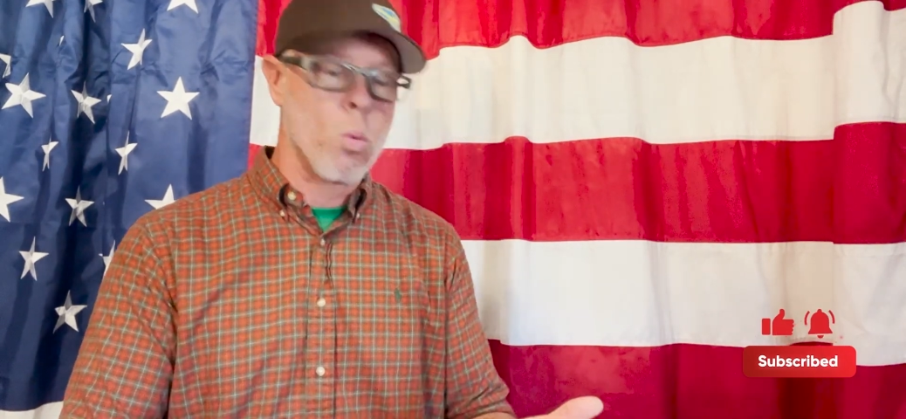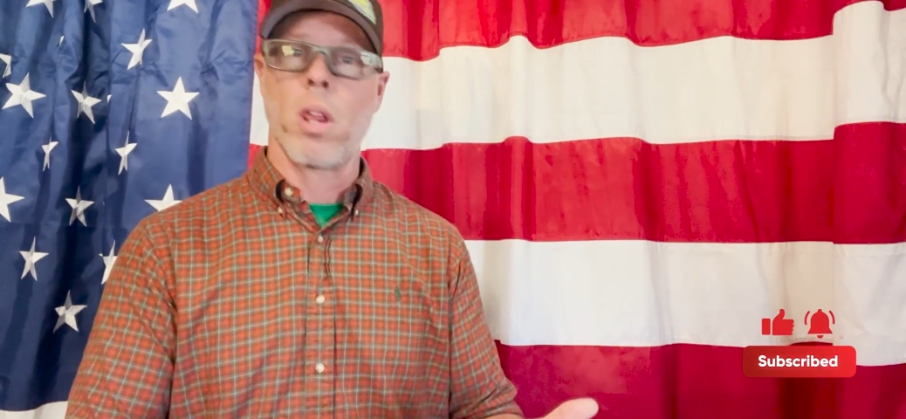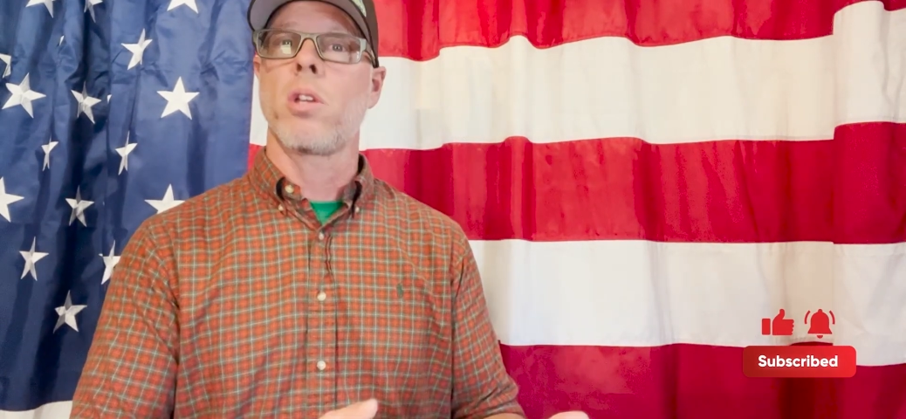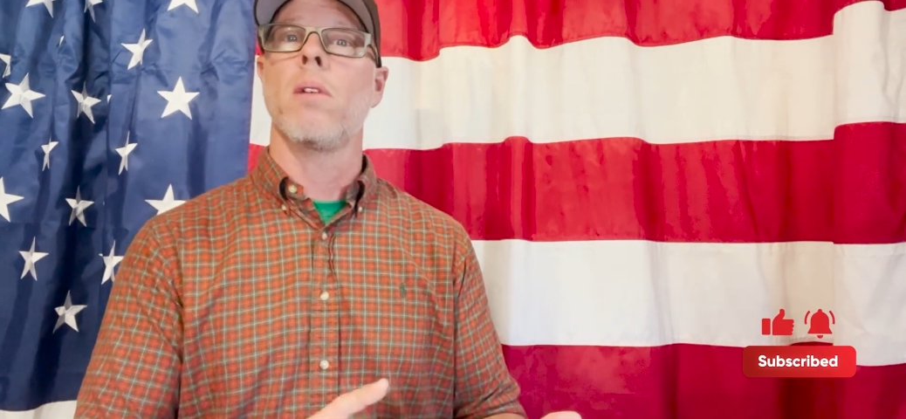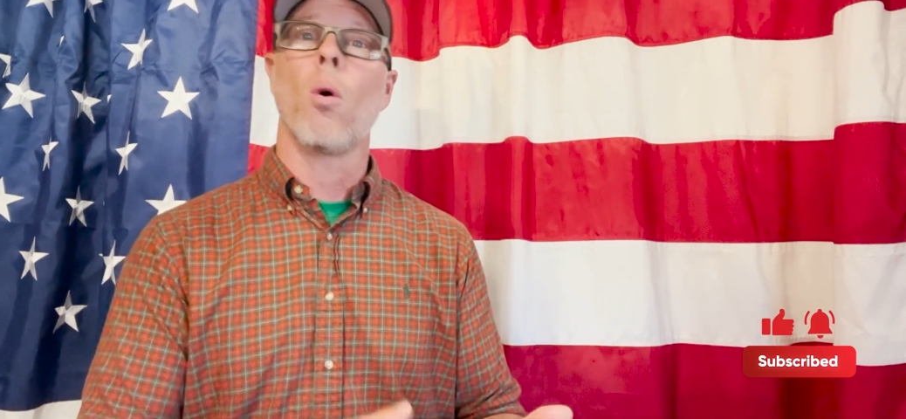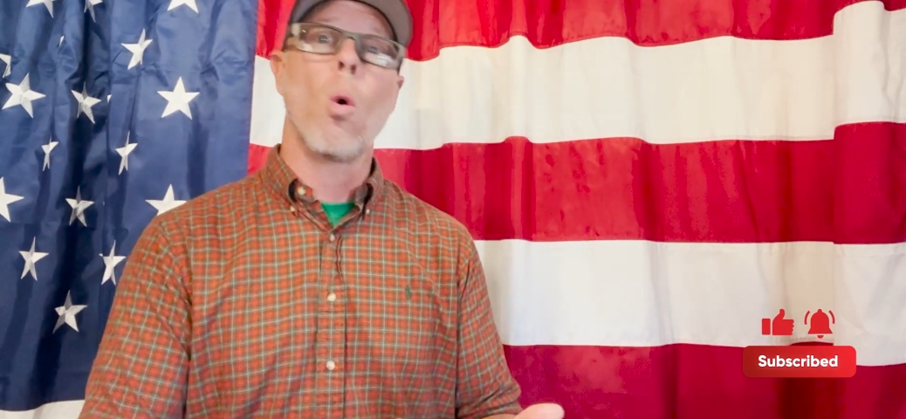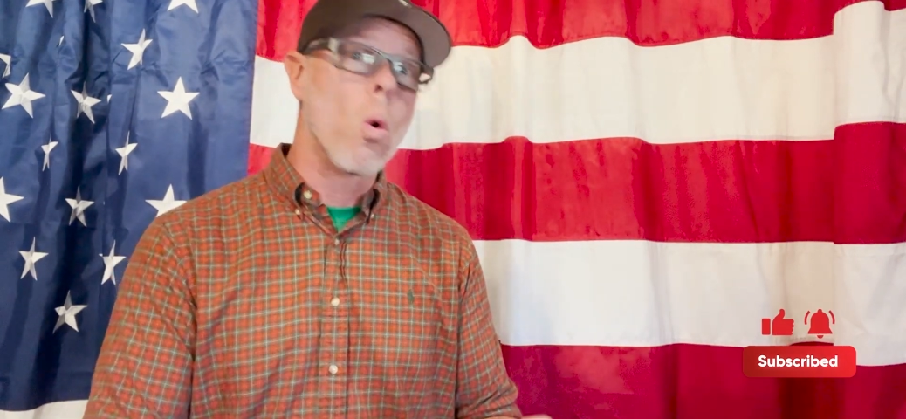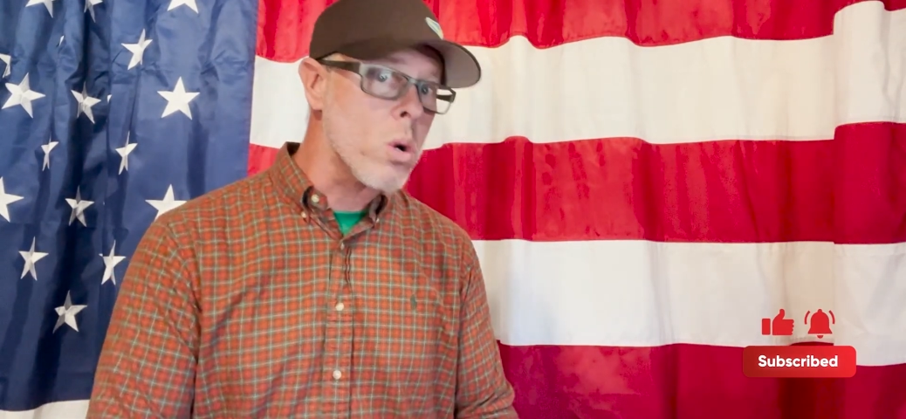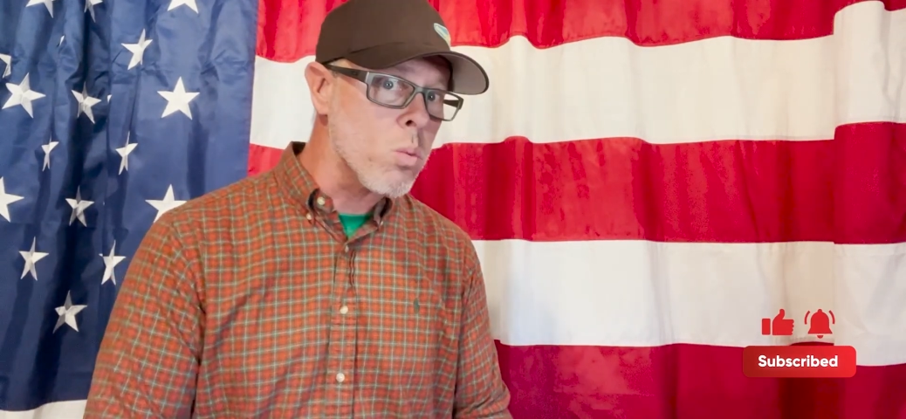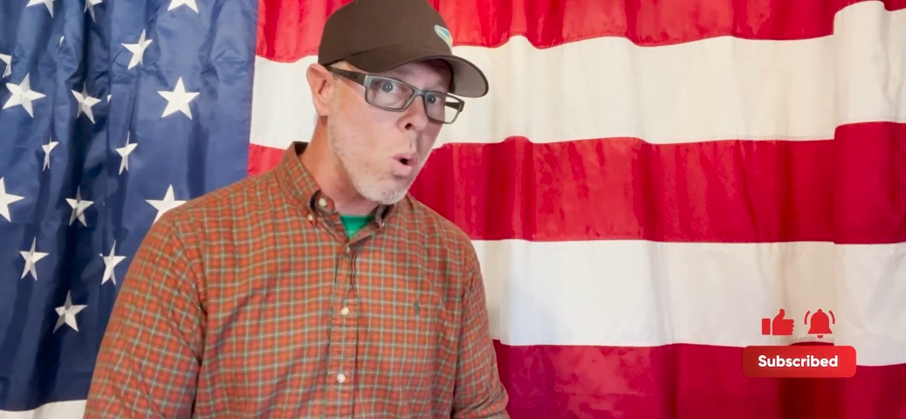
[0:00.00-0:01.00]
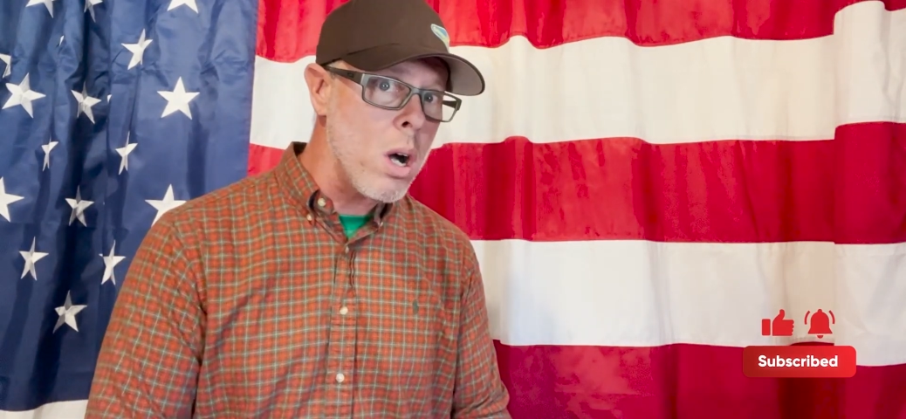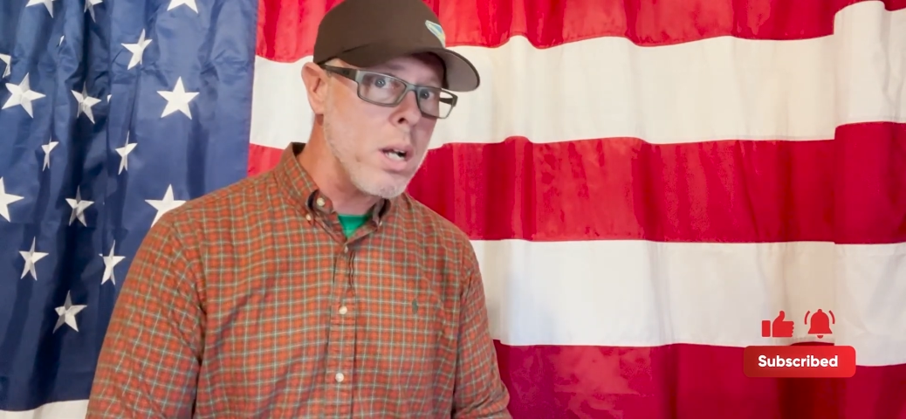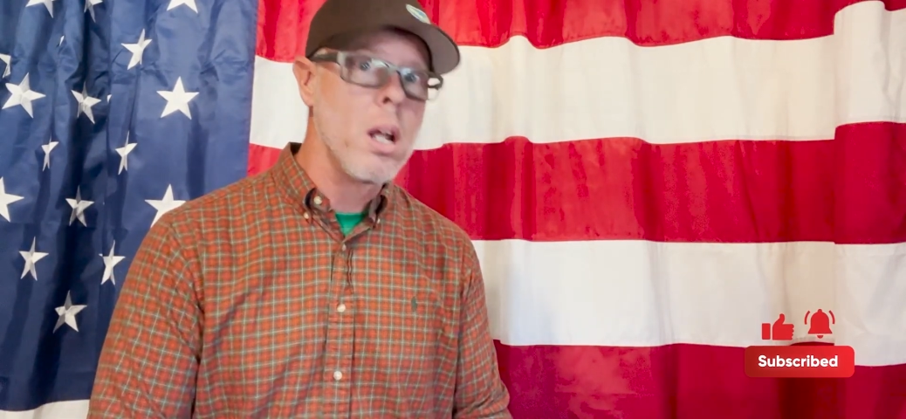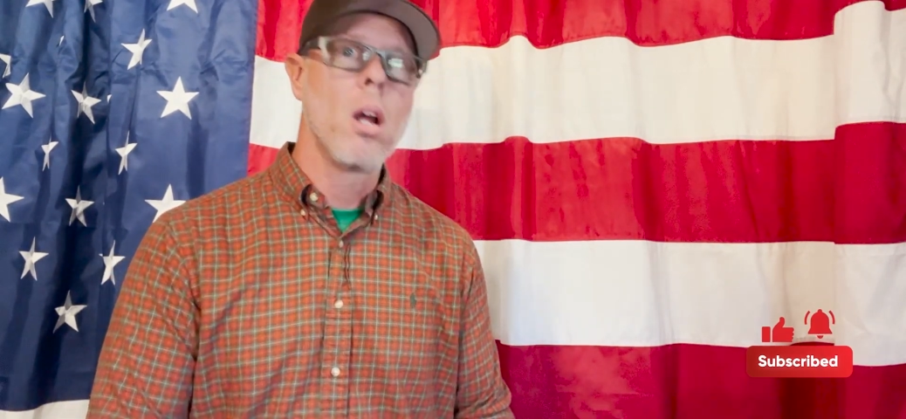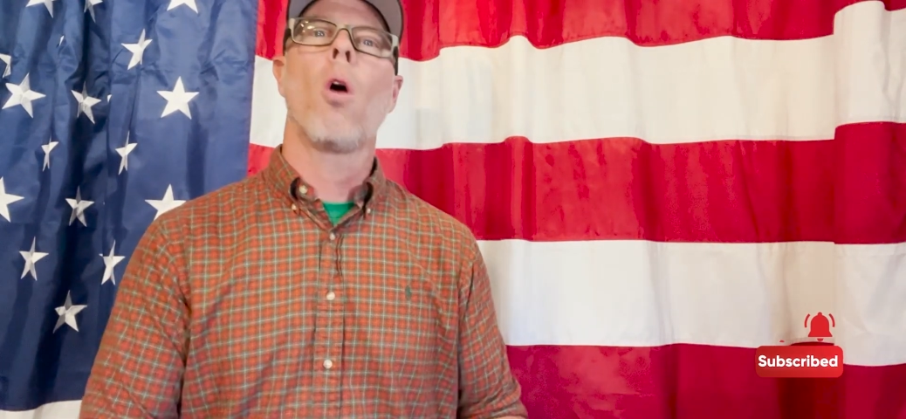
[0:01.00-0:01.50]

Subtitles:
whether you've ordered one,